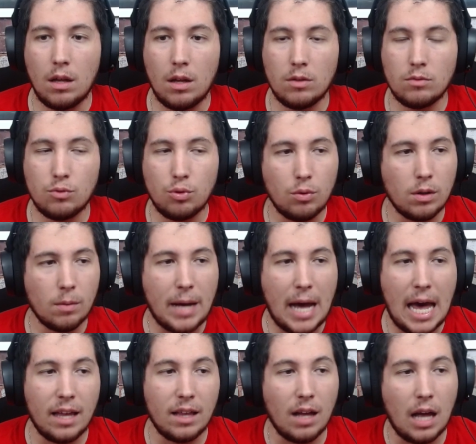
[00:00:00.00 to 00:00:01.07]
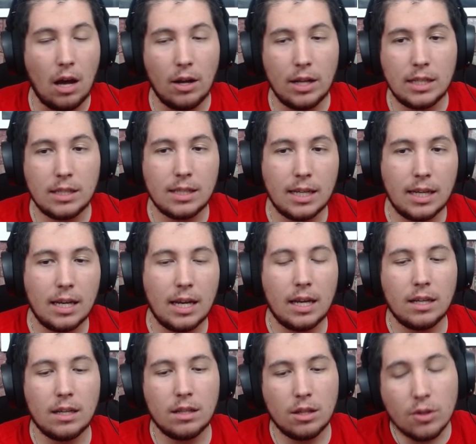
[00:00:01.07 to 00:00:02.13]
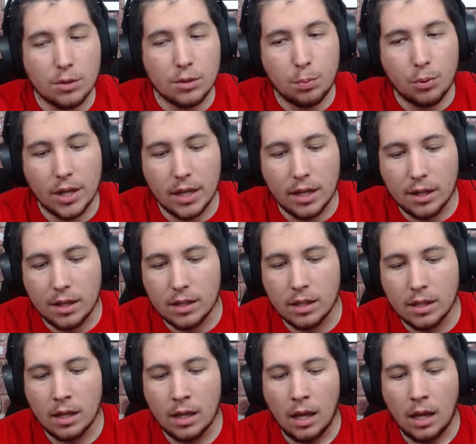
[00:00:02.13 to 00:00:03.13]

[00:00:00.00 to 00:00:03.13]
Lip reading: talk about it. Like, honestly, it looks pretty good.